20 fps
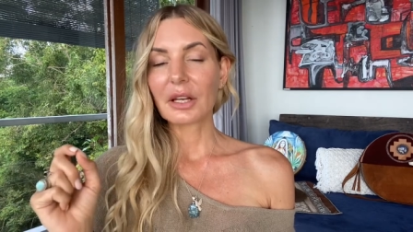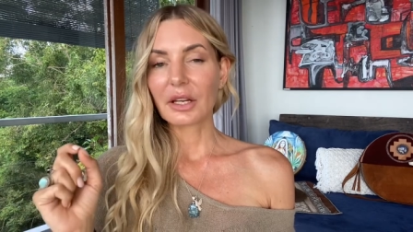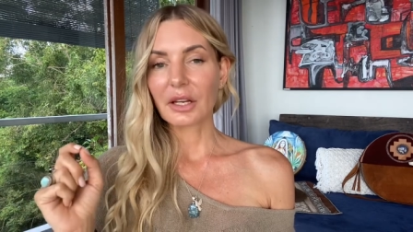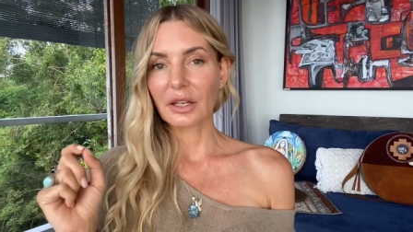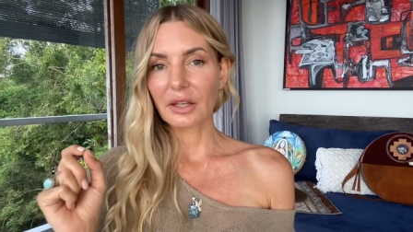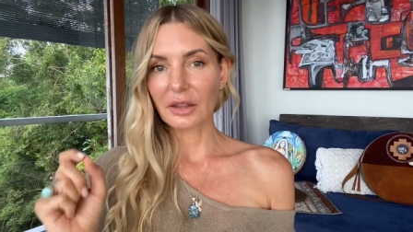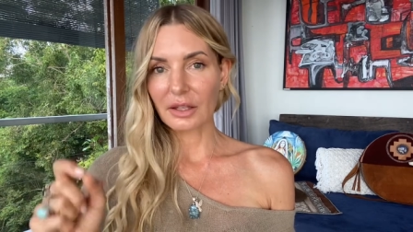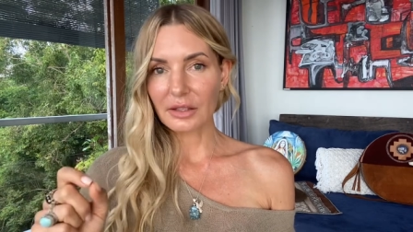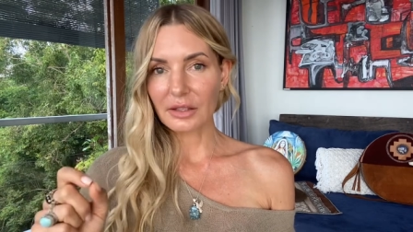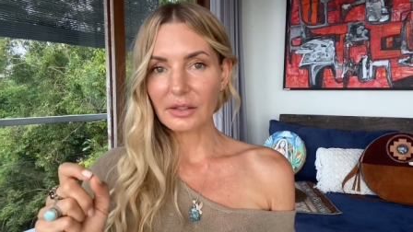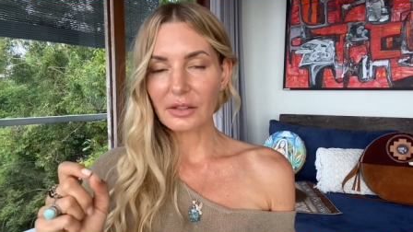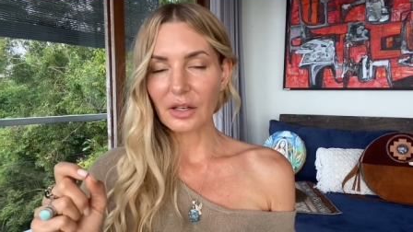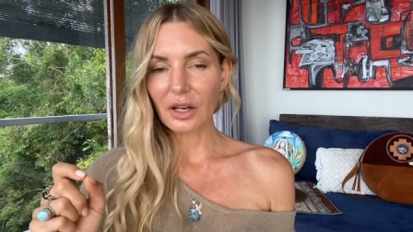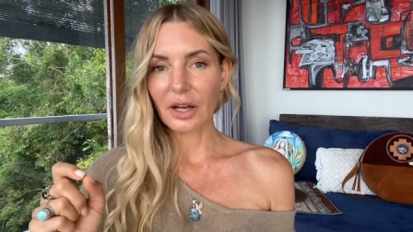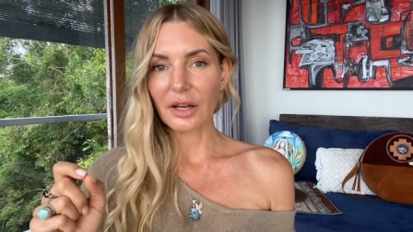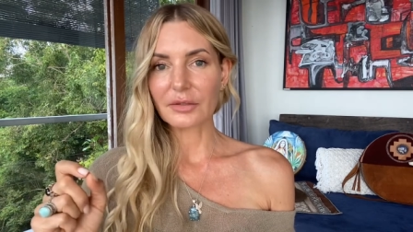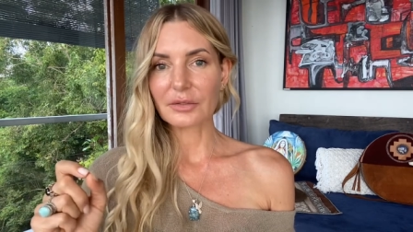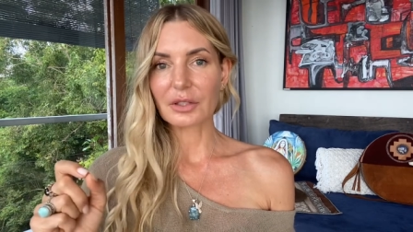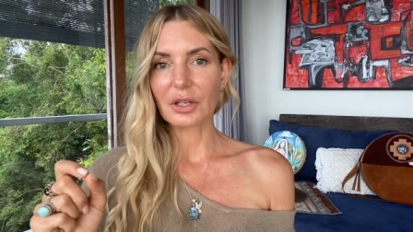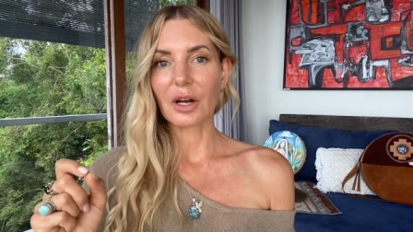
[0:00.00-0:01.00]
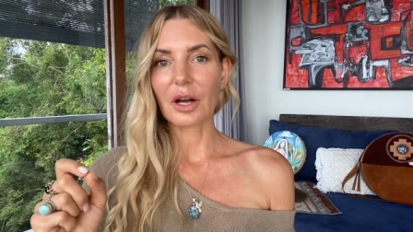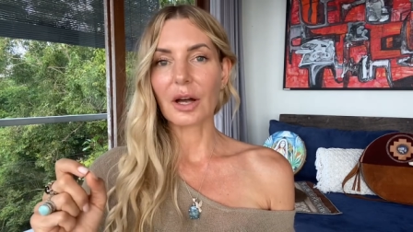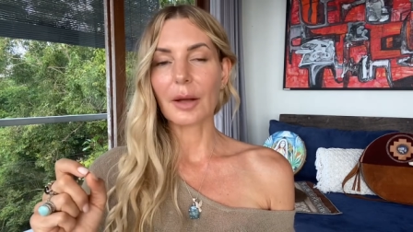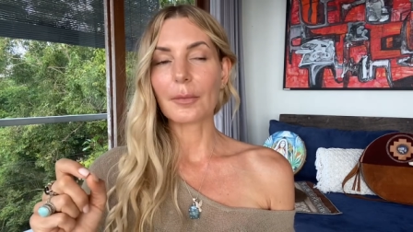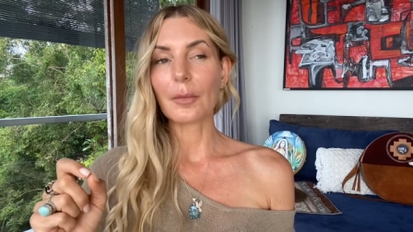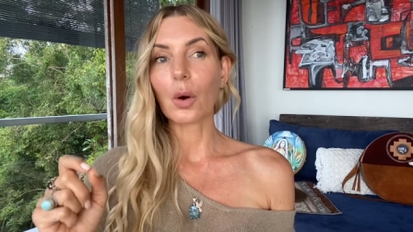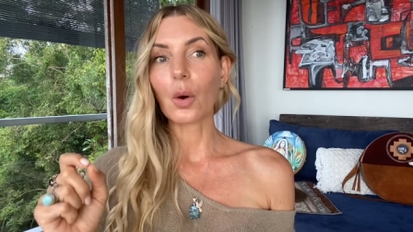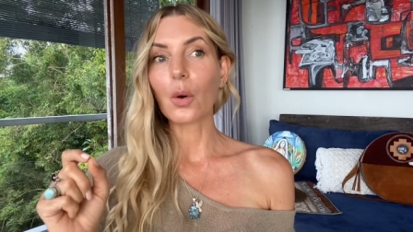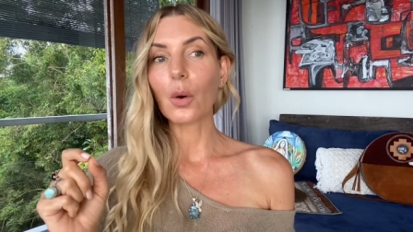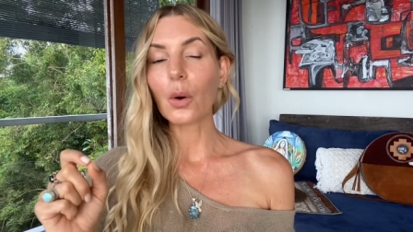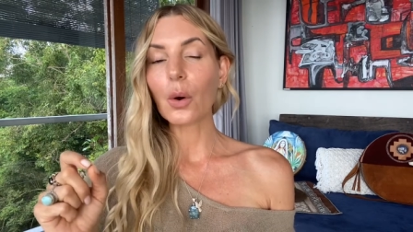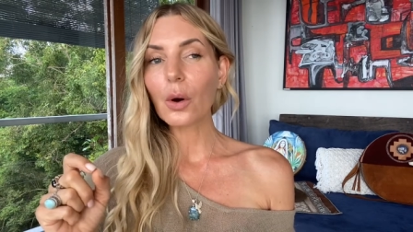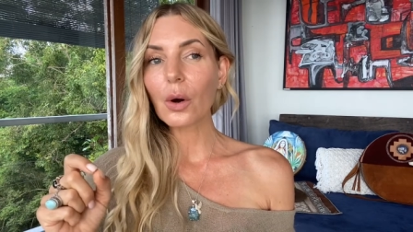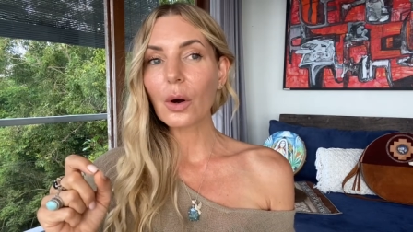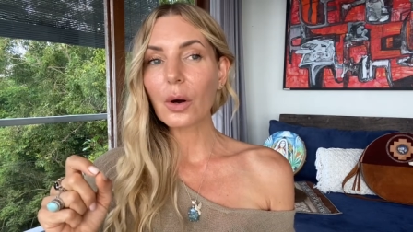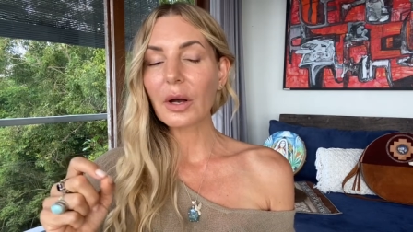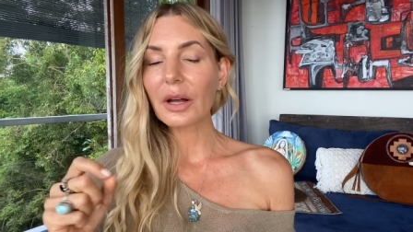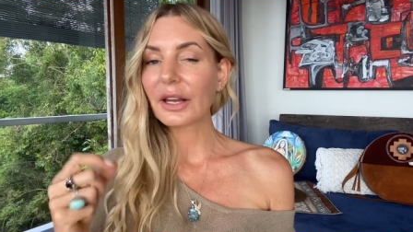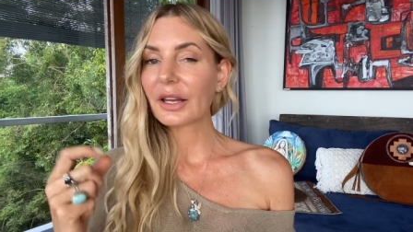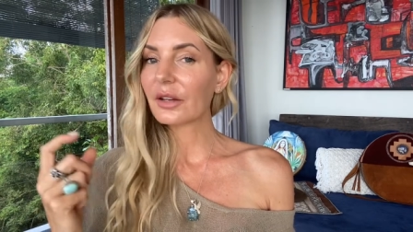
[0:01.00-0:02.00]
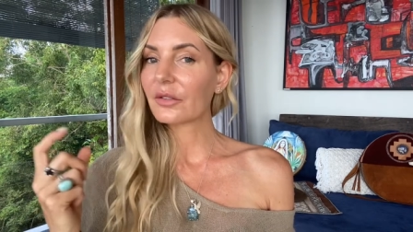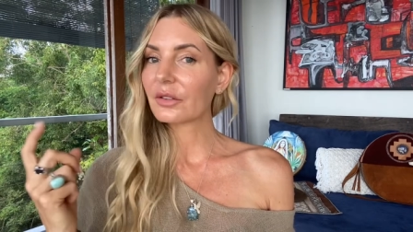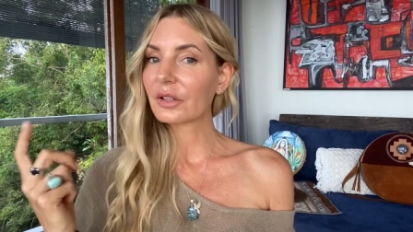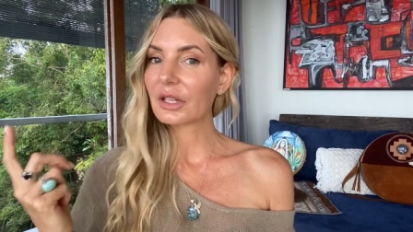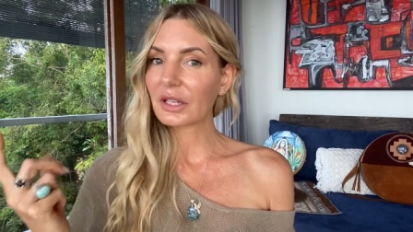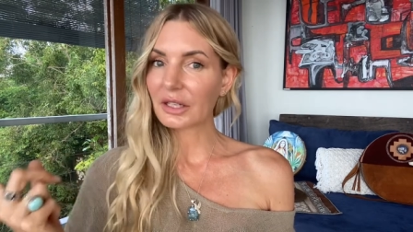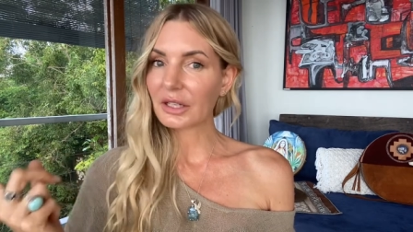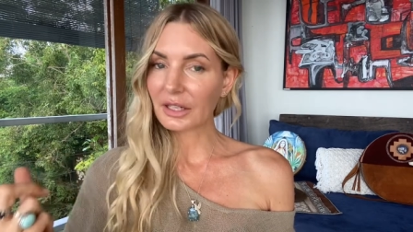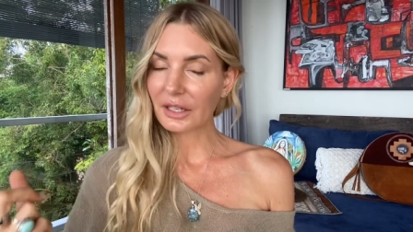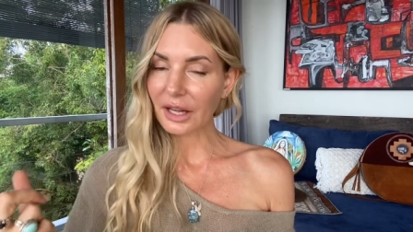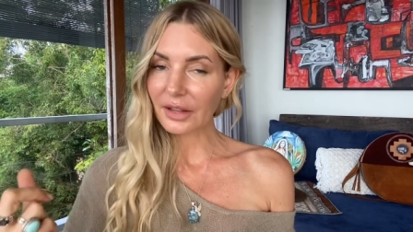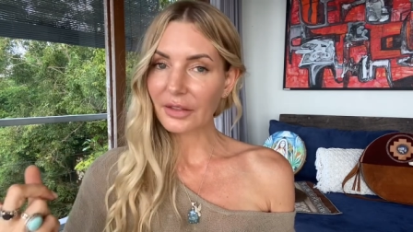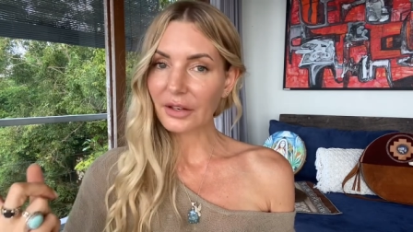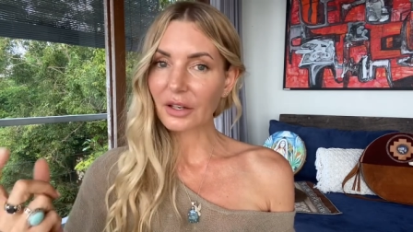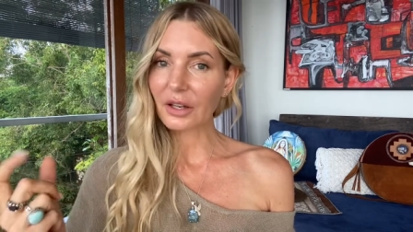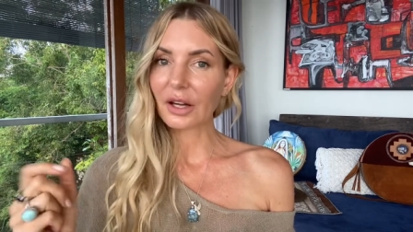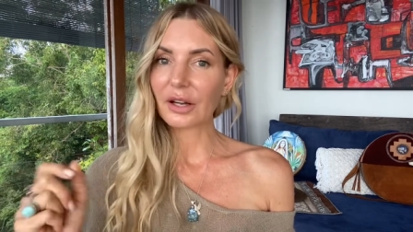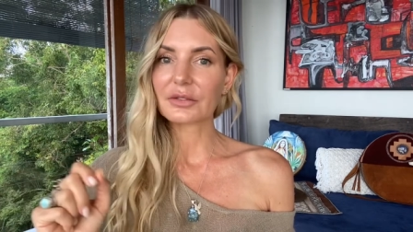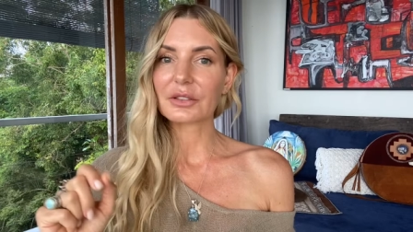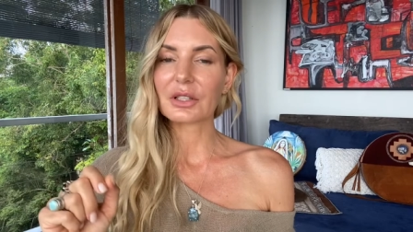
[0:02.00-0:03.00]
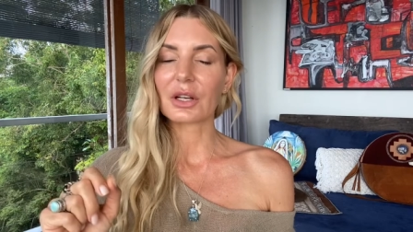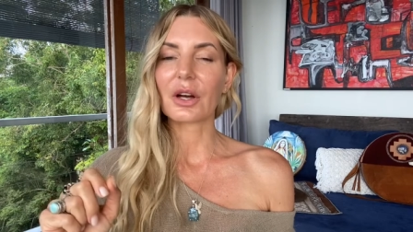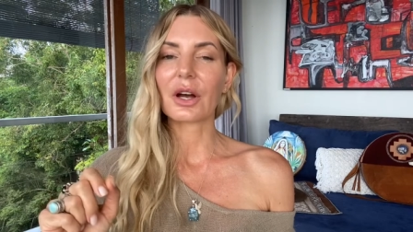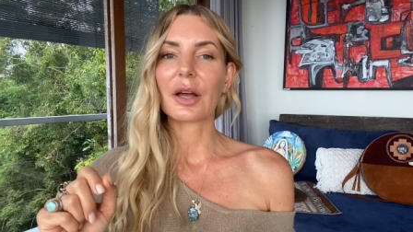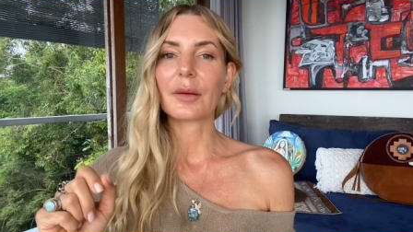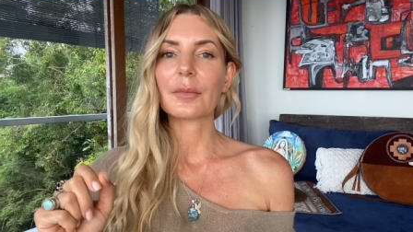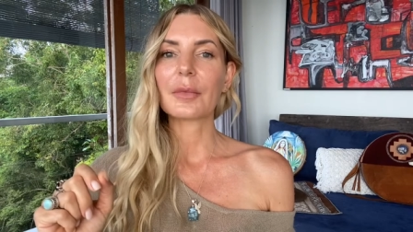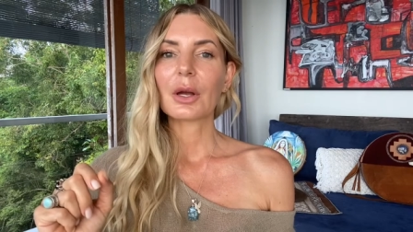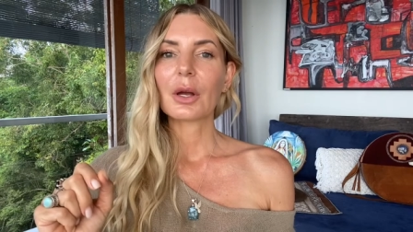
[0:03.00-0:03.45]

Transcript: in this lifetime or even in another lifetime